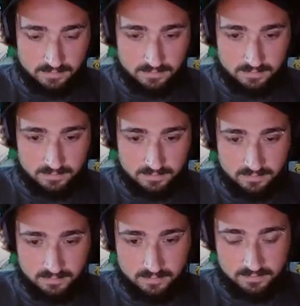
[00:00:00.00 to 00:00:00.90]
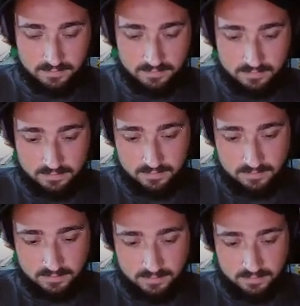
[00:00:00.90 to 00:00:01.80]

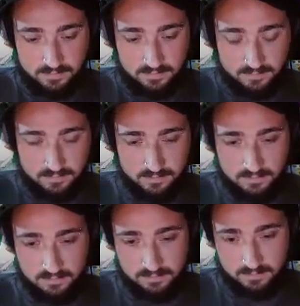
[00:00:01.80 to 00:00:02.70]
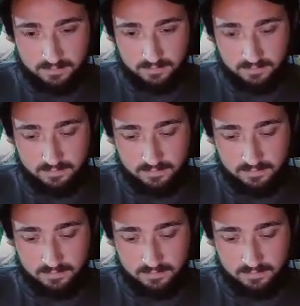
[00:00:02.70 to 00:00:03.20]
(not speaking)